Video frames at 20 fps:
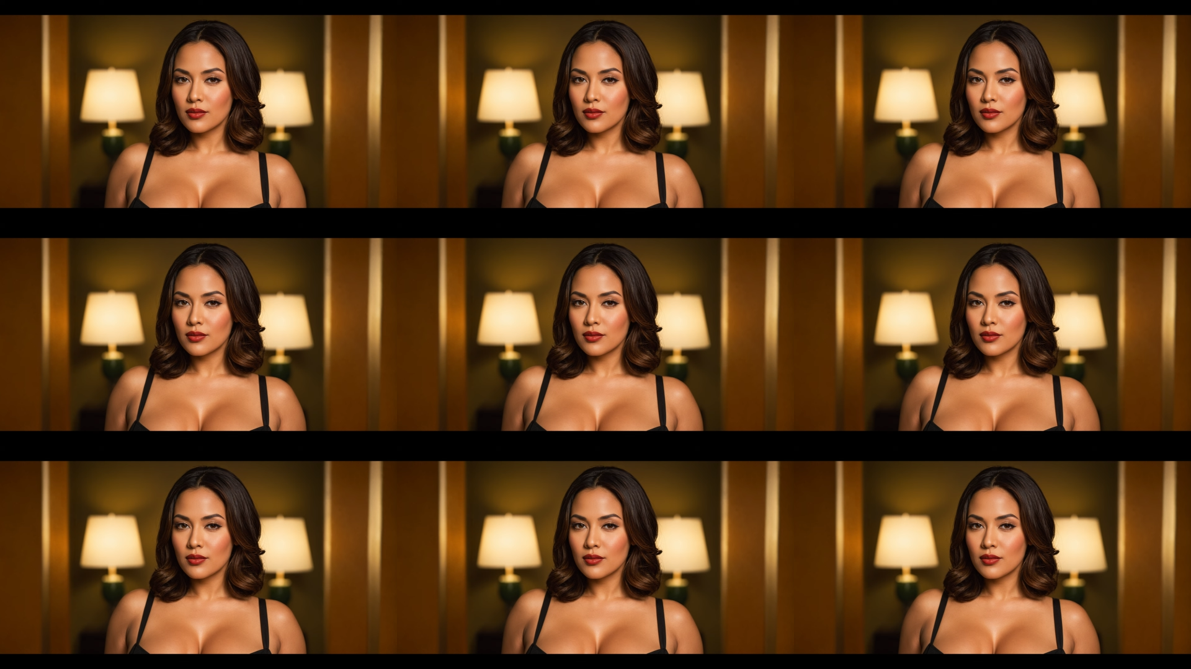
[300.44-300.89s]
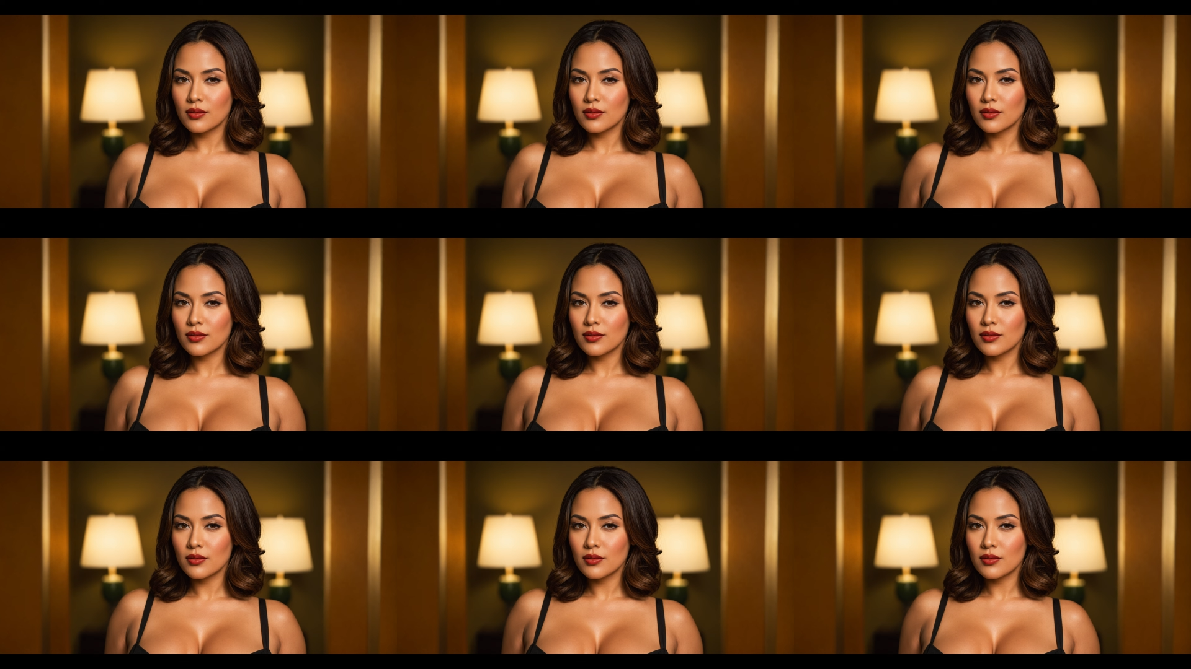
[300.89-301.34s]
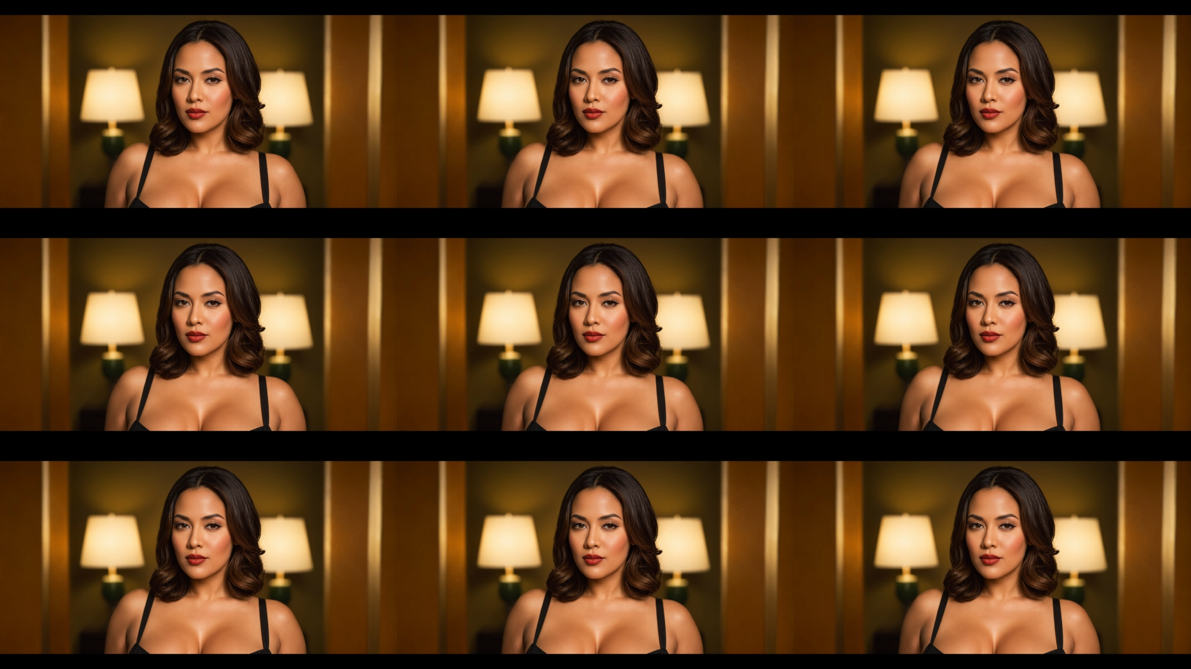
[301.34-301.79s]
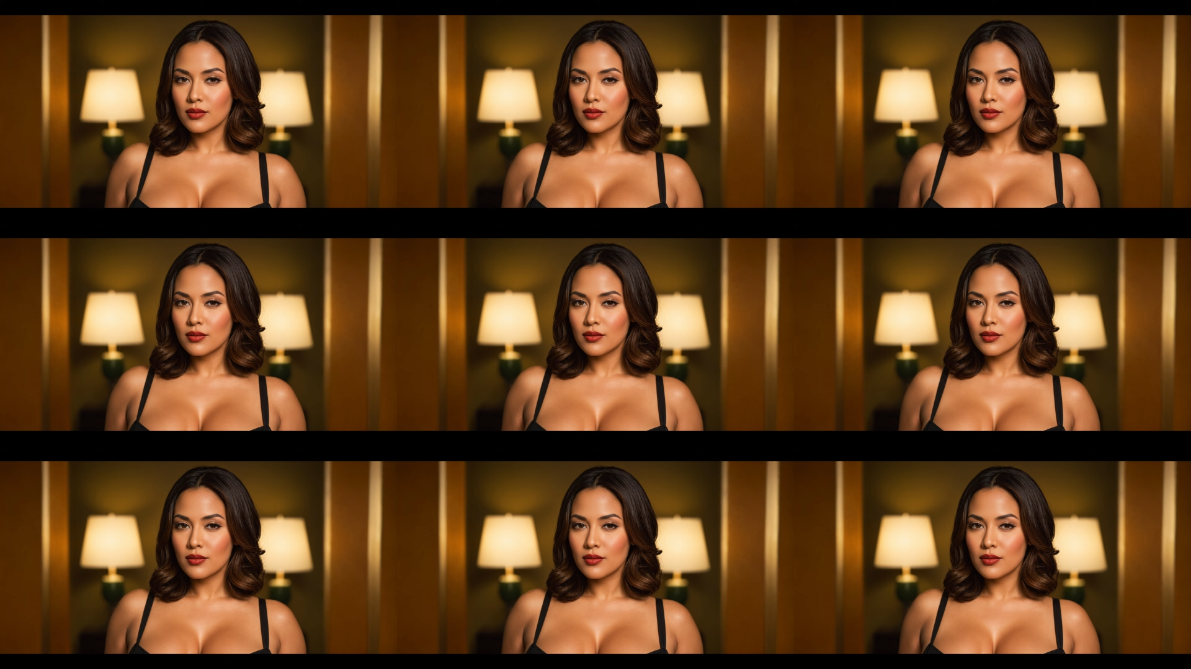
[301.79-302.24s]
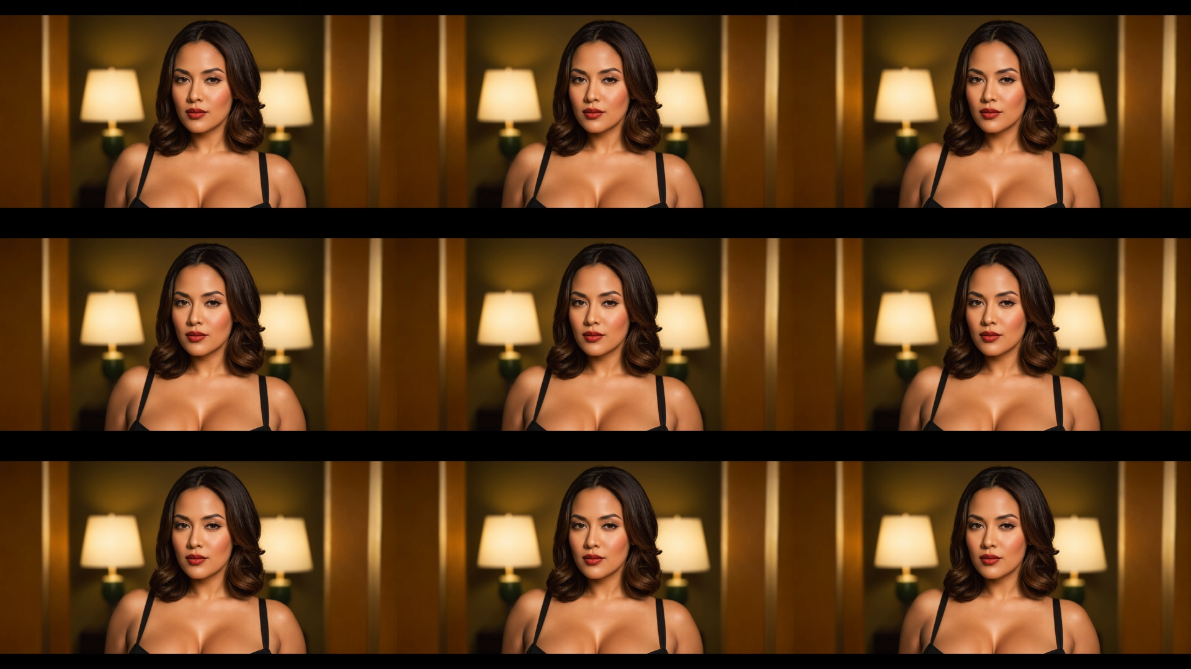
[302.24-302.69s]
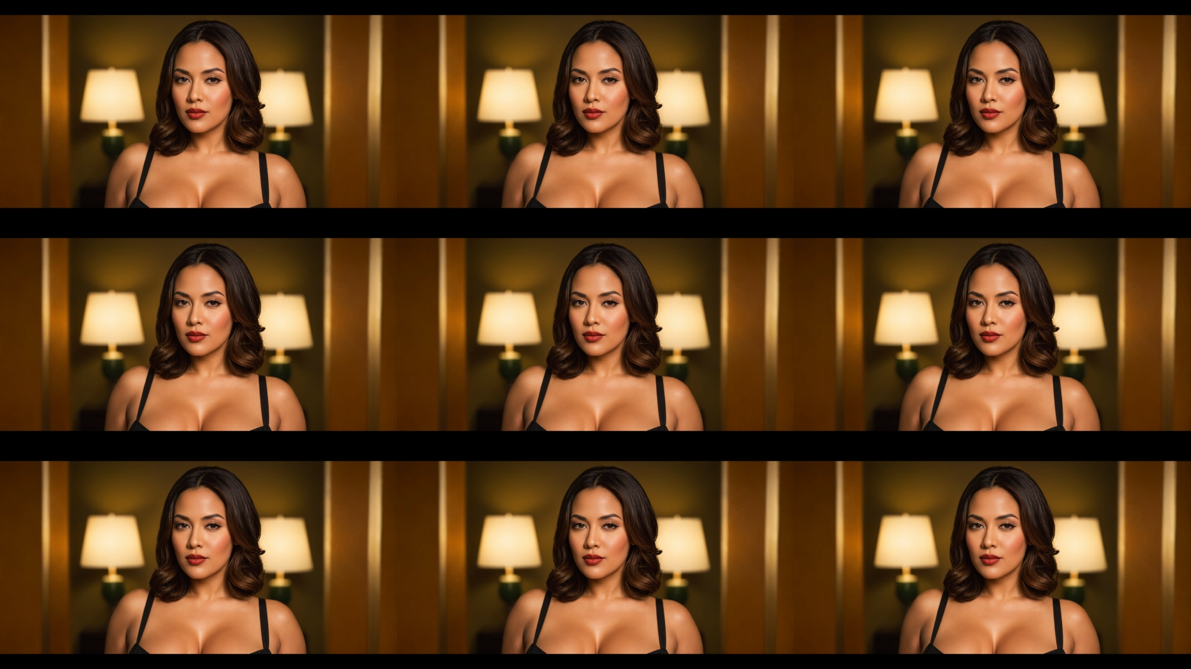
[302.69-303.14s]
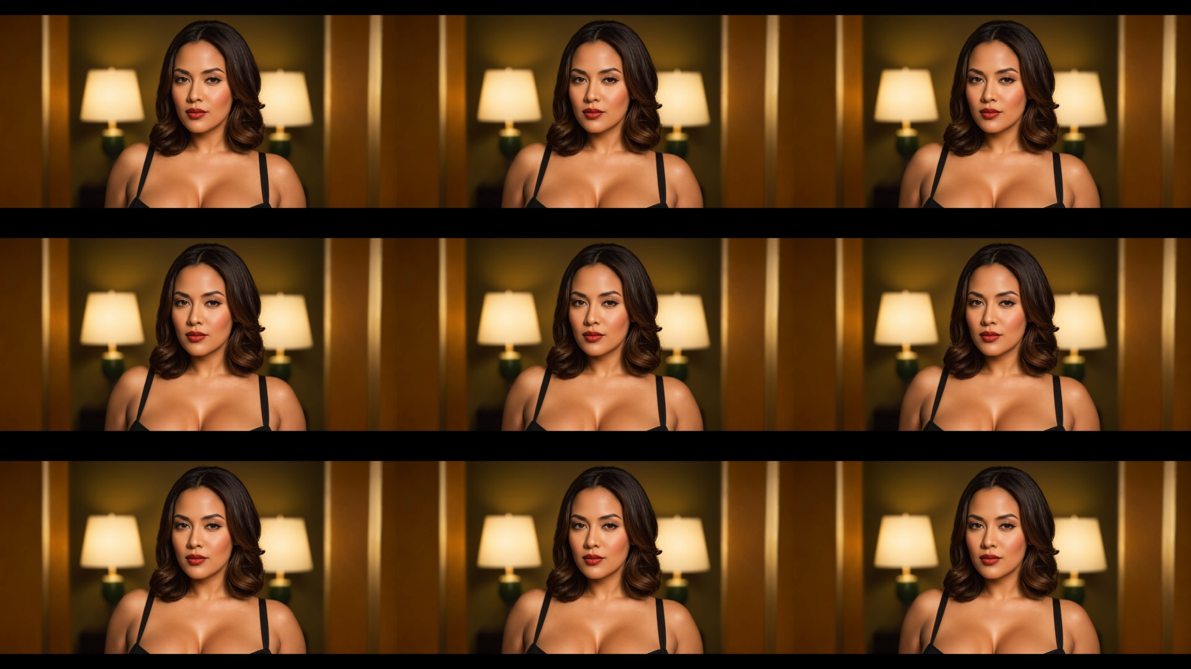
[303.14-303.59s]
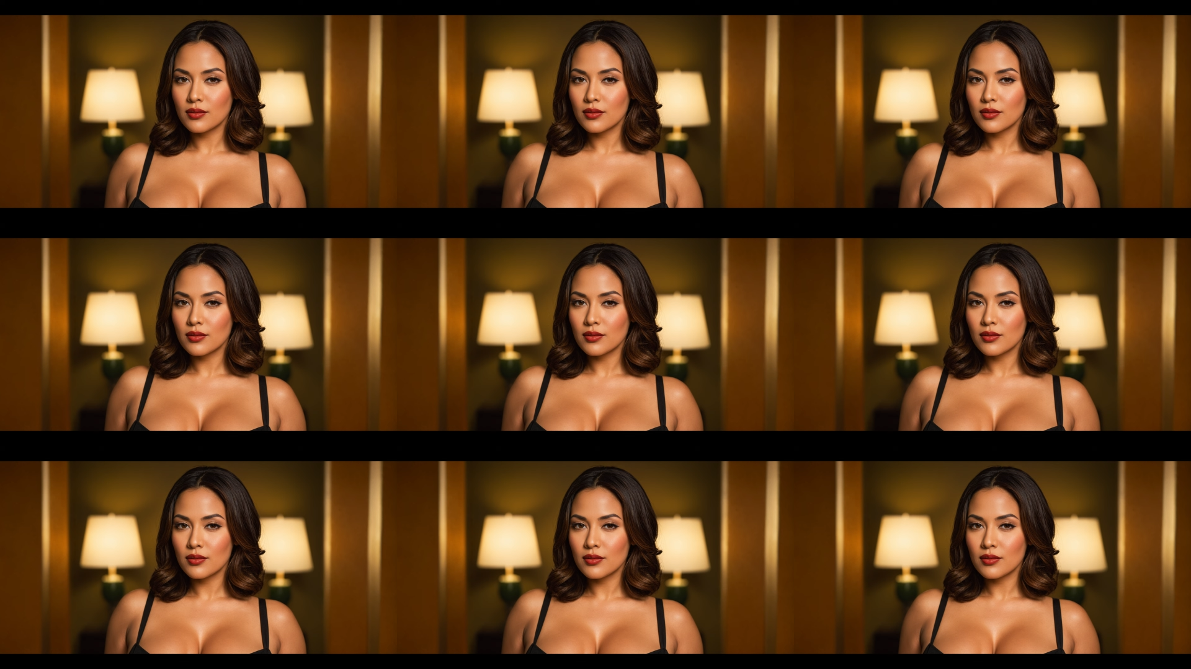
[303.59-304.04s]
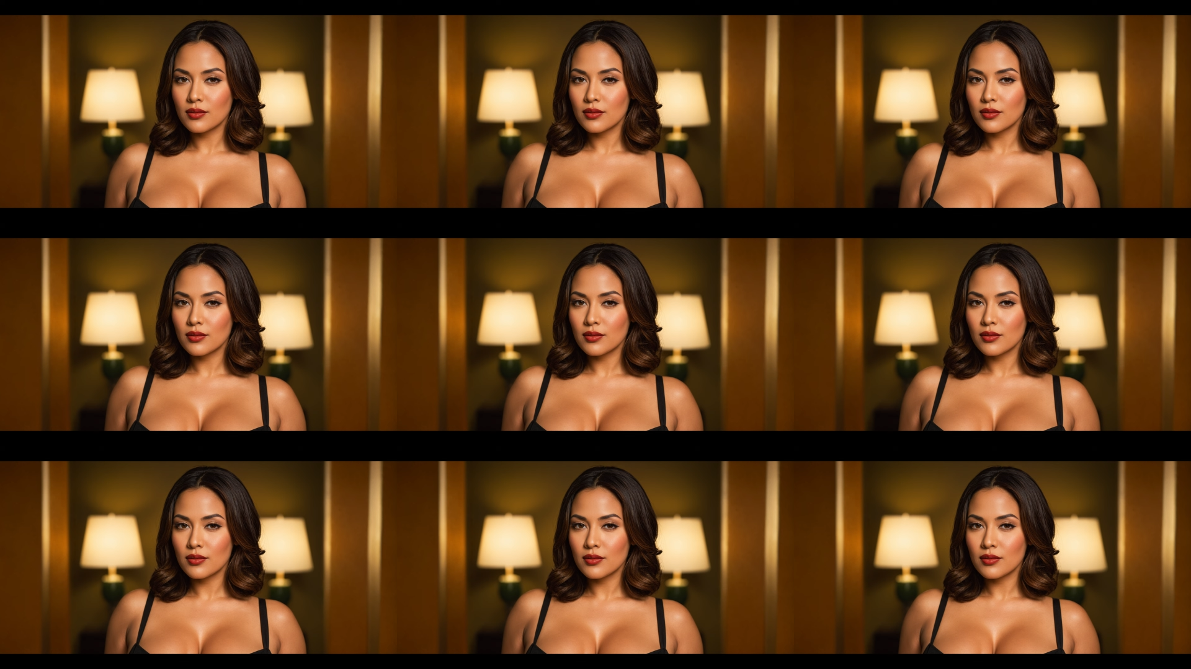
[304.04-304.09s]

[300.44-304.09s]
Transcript: The face doesn't move, so there is nothing to read.